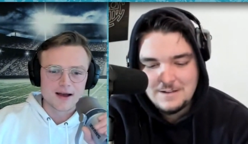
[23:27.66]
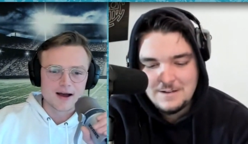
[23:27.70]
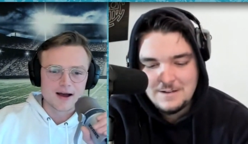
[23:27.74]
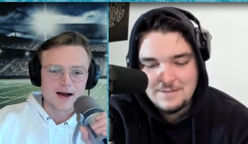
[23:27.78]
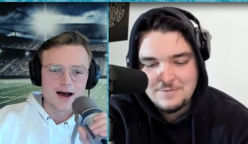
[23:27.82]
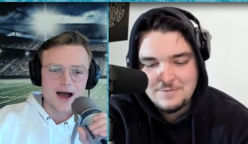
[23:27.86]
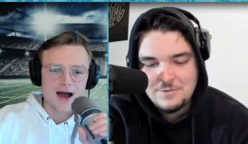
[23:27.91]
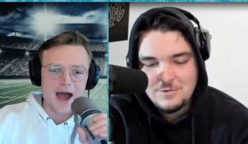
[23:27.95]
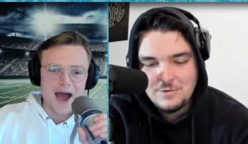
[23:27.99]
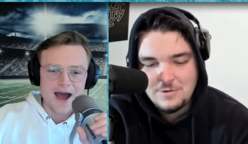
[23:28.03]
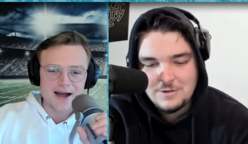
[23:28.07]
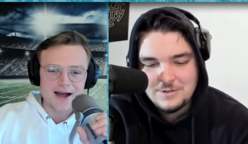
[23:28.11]

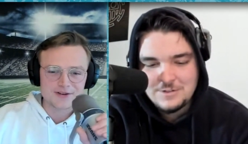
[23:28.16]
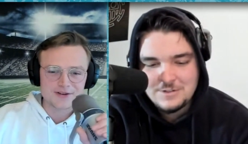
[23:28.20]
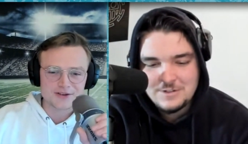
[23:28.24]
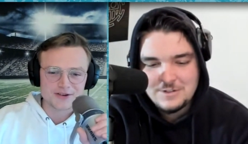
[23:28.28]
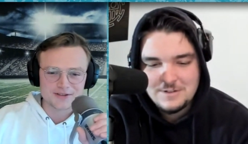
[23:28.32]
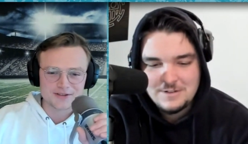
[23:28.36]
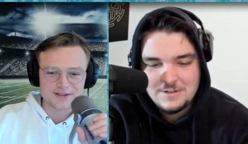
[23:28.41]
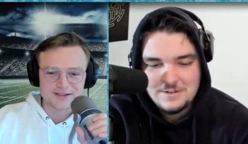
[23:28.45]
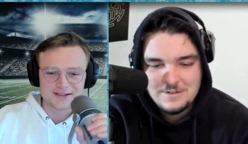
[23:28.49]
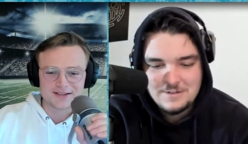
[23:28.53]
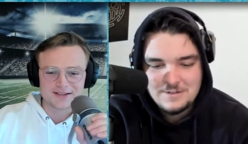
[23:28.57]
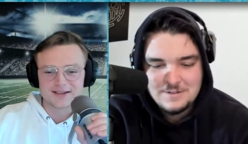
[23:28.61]
Speaker 1: Uh, at
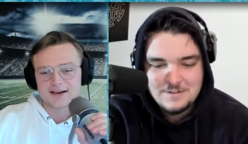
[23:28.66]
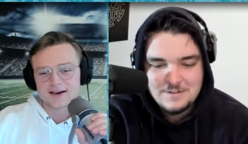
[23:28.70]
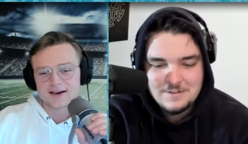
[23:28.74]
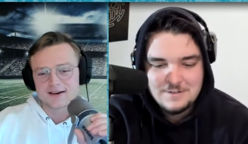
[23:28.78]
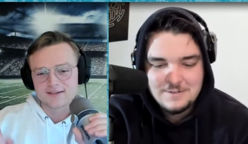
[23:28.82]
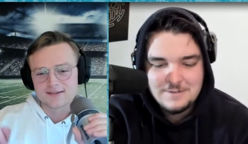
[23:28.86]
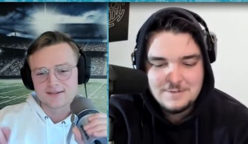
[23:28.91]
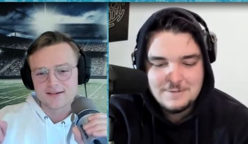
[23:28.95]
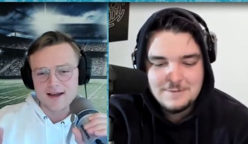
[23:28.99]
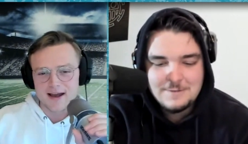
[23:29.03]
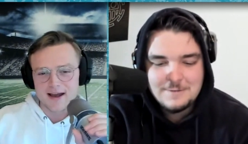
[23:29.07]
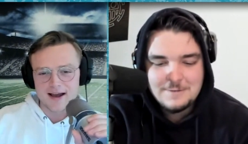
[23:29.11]
Joe
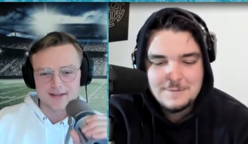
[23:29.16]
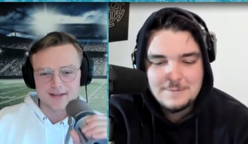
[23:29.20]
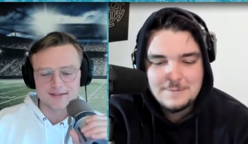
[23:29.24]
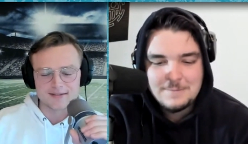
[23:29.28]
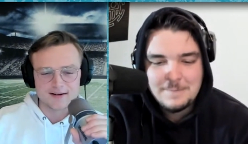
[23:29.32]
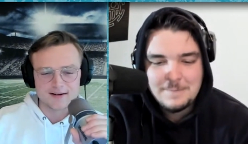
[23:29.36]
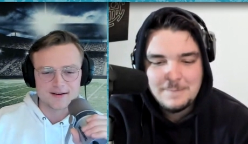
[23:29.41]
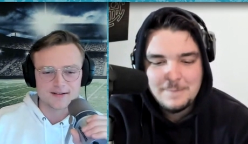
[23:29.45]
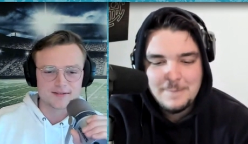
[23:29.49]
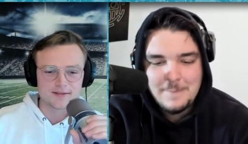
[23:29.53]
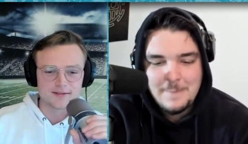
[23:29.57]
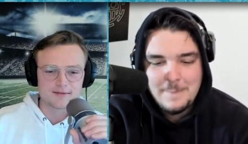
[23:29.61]
DeLeone, at
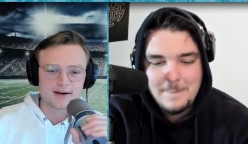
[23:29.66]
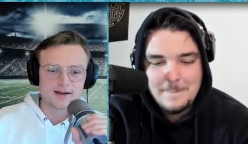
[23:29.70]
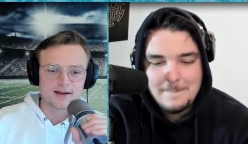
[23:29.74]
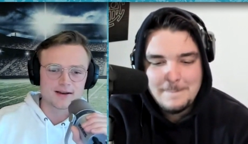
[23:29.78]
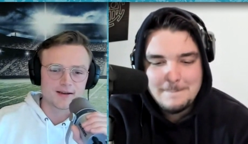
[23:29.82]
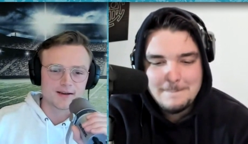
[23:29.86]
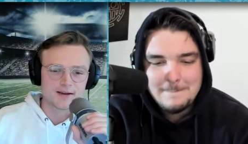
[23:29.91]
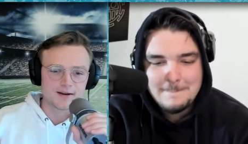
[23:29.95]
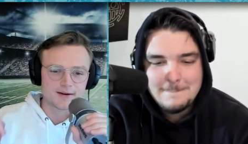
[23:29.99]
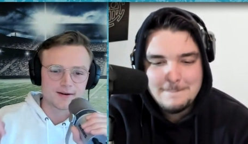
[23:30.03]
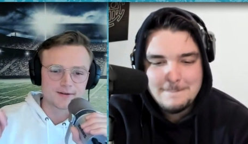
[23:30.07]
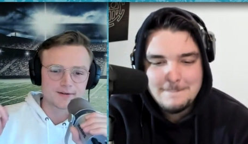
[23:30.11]
Sanderson
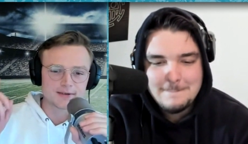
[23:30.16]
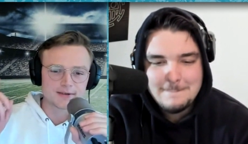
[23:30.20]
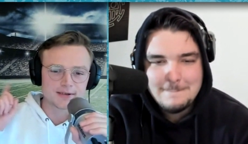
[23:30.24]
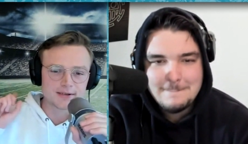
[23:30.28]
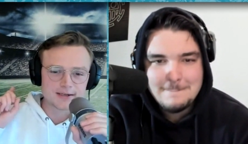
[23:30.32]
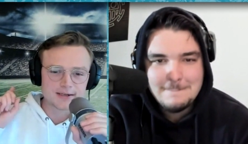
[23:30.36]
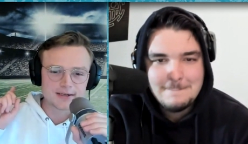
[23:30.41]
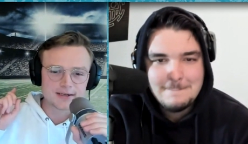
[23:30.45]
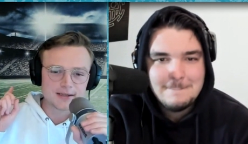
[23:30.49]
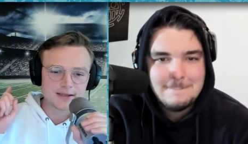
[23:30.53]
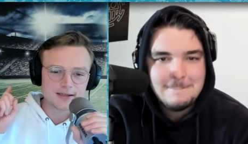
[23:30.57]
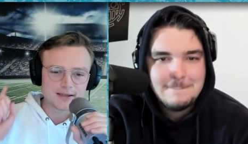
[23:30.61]
Radio,
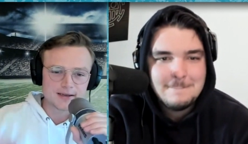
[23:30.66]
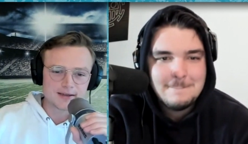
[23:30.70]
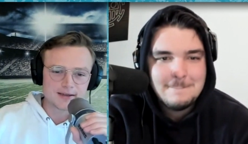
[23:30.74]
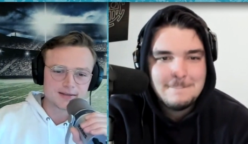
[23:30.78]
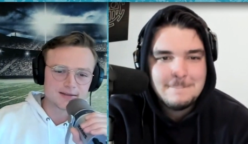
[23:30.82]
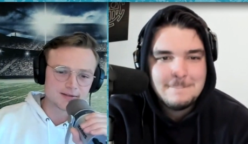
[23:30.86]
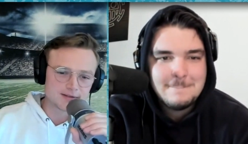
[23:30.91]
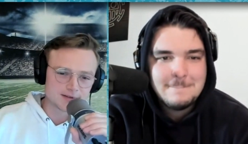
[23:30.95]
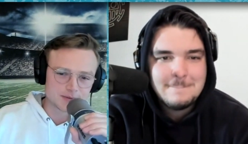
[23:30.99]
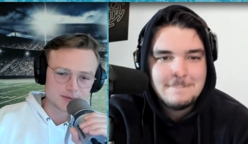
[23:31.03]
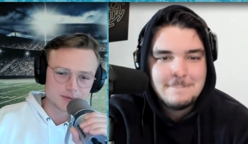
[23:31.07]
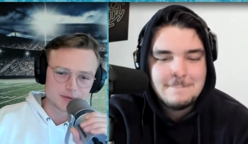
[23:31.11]

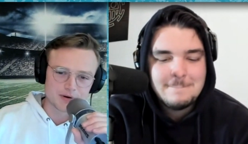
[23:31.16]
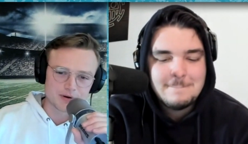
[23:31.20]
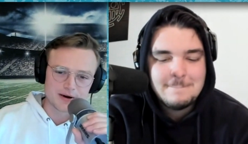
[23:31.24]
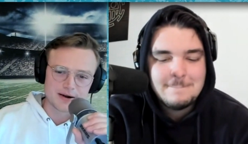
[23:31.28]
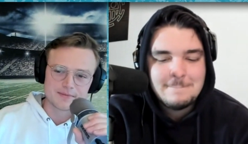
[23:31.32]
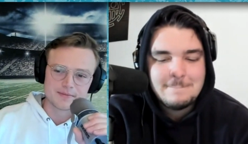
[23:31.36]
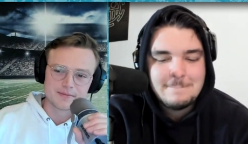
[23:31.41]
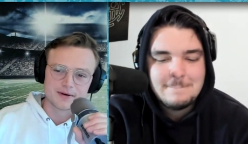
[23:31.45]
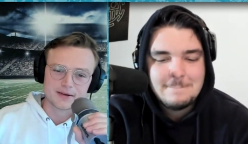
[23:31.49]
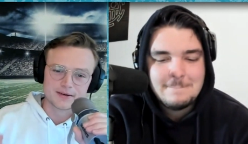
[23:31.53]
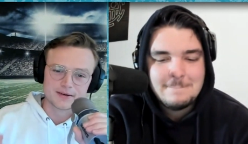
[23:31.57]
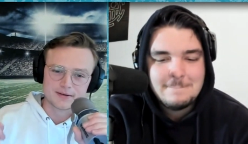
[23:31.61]
hit the
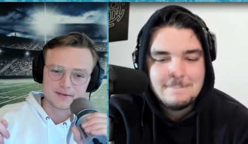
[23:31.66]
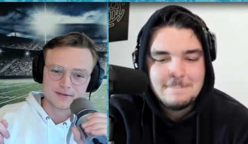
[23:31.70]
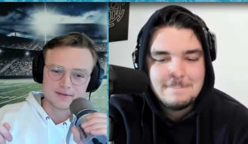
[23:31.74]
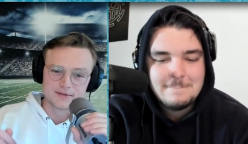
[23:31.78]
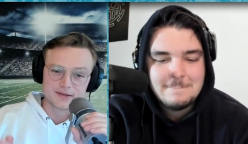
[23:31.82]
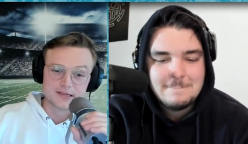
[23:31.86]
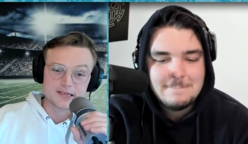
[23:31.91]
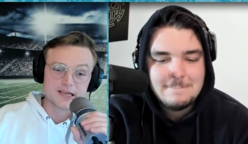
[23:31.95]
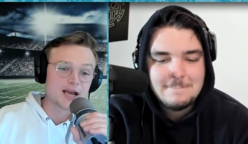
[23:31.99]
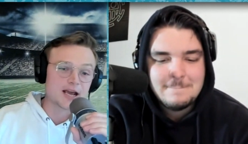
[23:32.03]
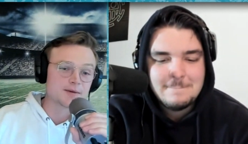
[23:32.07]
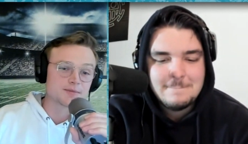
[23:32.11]
subscribe button.
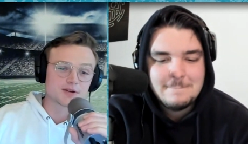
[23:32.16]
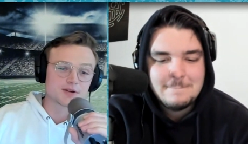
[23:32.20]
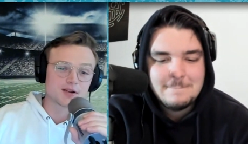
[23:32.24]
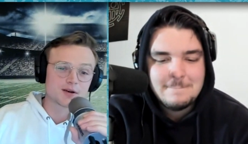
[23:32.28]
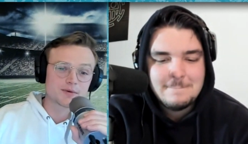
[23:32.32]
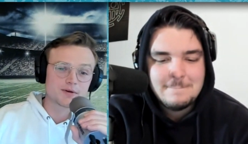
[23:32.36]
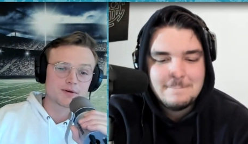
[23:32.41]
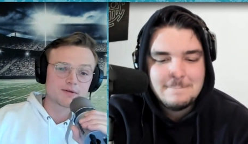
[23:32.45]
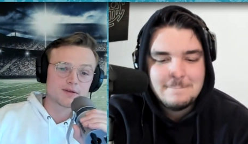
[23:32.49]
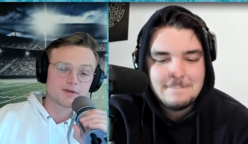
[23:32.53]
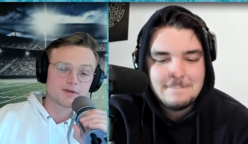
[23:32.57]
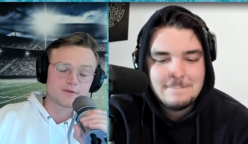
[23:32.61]
These games are
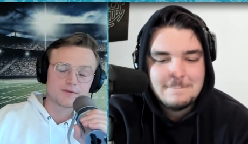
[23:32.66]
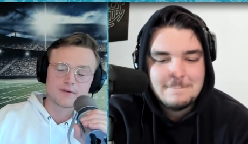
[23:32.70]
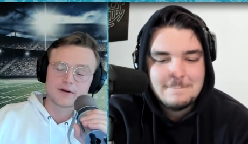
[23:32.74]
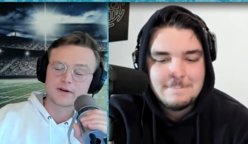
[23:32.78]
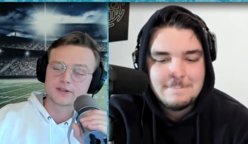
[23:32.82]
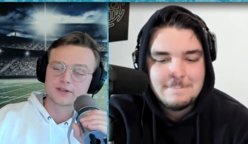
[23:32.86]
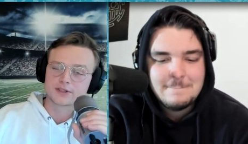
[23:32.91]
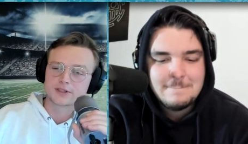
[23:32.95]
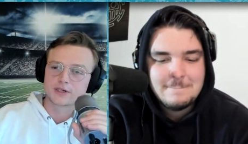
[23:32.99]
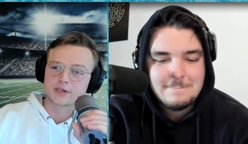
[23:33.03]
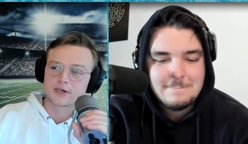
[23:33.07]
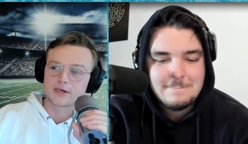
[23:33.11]
going to be really
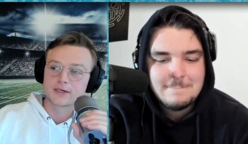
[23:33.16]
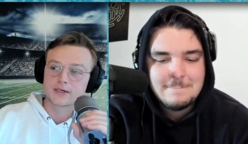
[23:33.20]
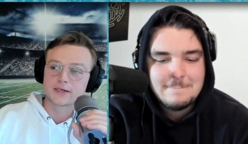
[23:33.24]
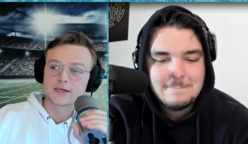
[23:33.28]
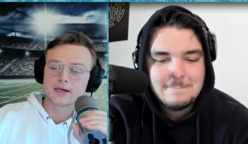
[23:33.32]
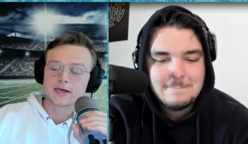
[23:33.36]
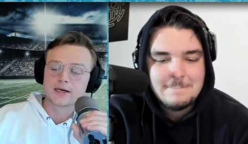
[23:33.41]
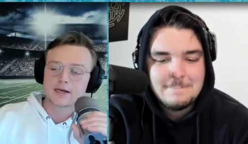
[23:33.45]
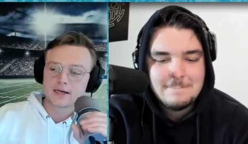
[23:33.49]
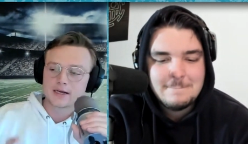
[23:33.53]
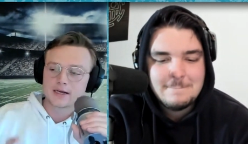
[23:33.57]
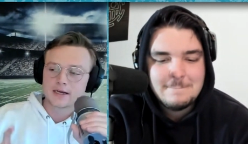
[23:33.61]
fun, Sean.
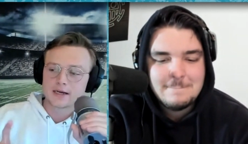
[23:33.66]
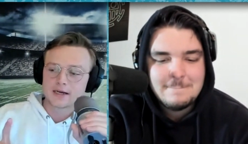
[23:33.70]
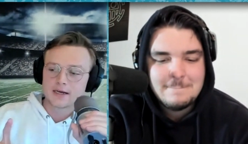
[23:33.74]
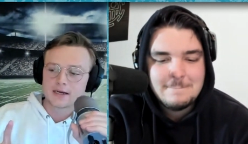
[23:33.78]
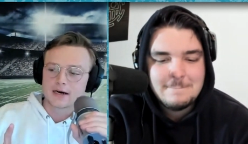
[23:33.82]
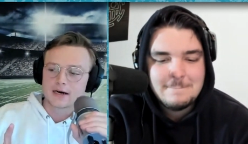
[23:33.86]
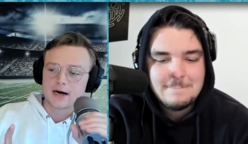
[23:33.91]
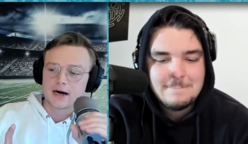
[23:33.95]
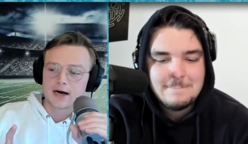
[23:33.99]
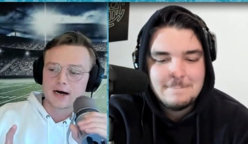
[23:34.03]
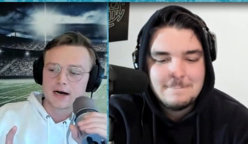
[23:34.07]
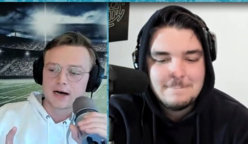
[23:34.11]

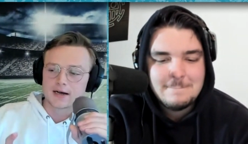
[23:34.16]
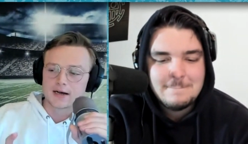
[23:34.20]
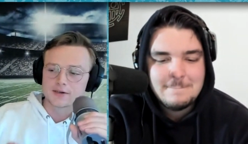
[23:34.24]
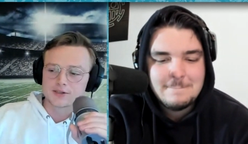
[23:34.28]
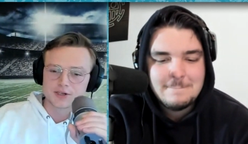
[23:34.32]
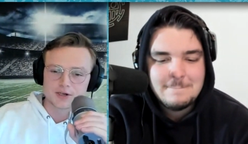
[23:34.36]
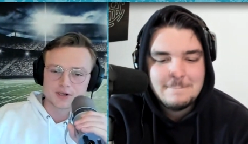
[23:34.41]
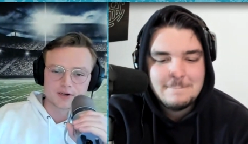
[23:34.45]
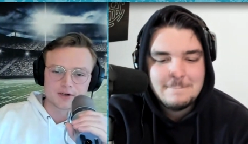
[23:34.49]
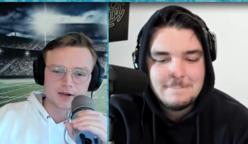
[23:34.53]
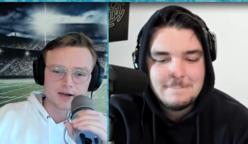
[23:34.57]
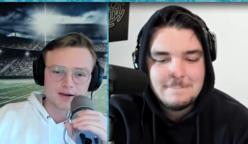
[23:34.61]
Uh,
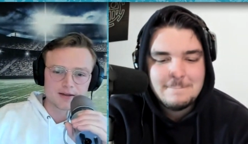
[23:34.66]
Sean, you got